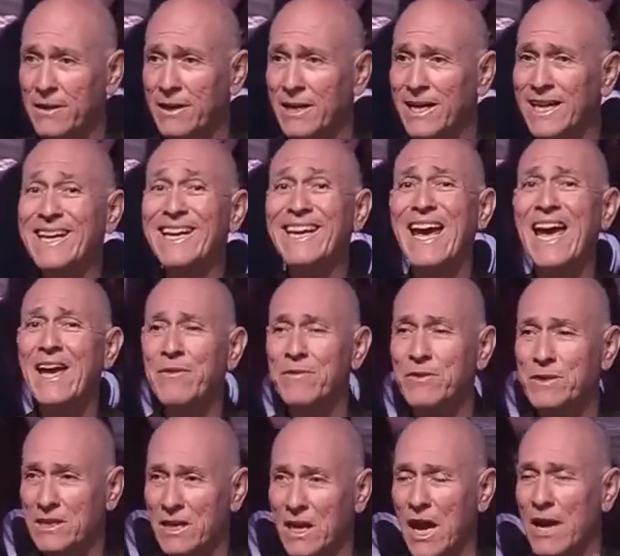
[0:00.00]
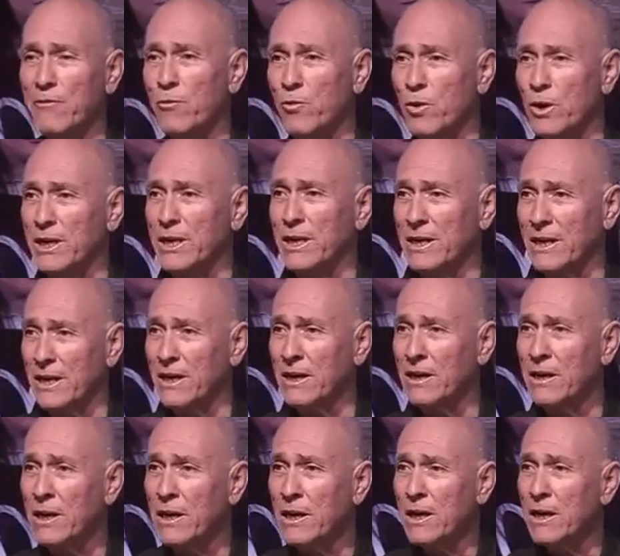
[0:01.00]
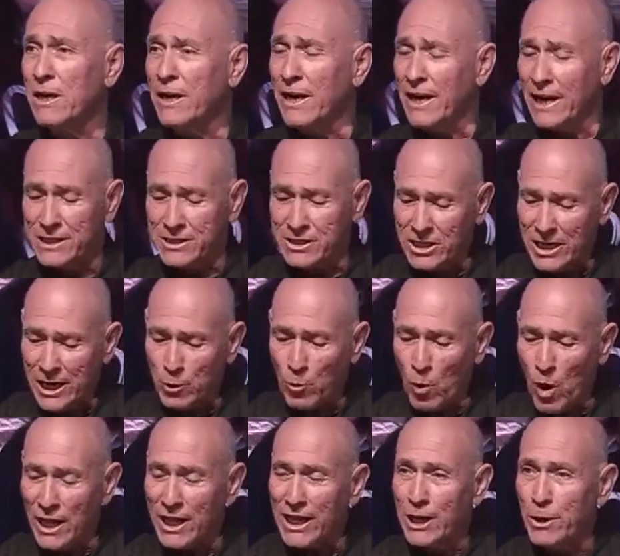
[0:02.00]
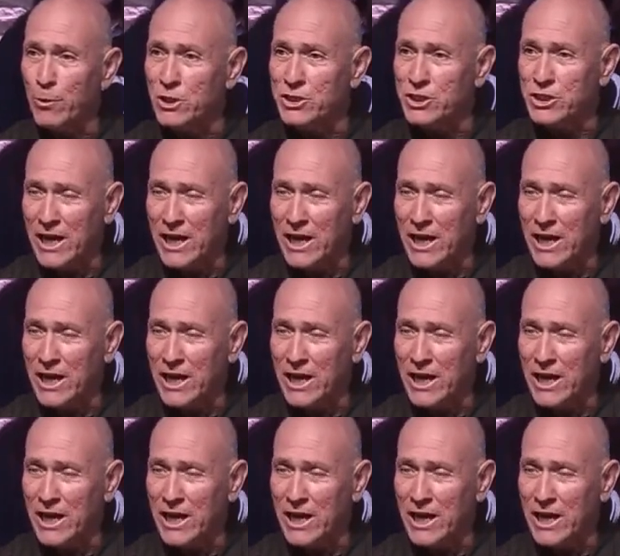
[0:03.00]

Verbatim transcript: he gave his life willingly. And it said, while he was